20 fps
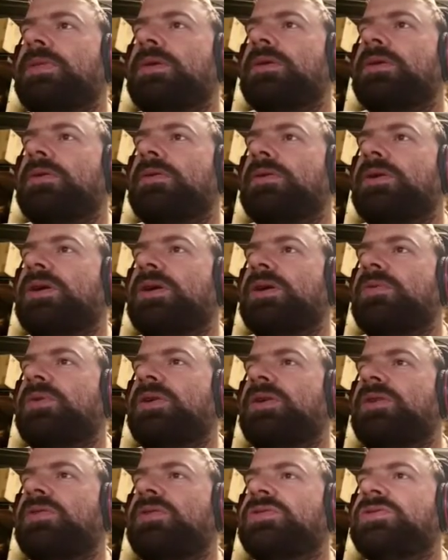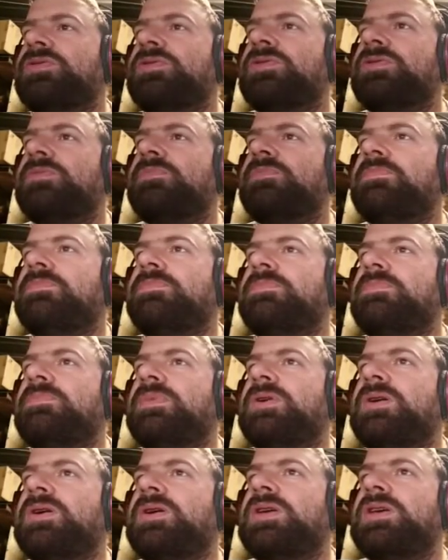You kind of want her to look
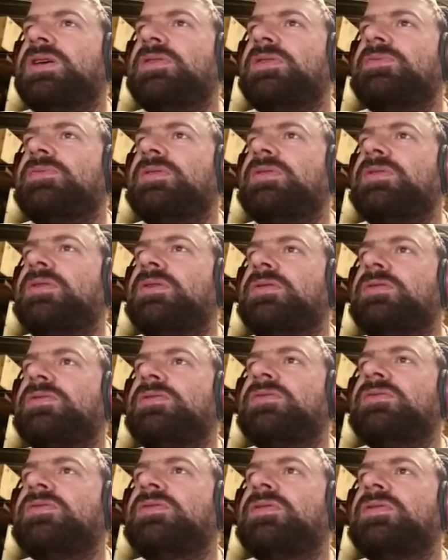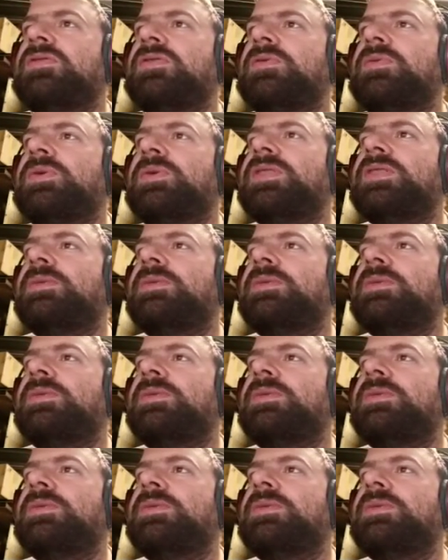evil though, so you want the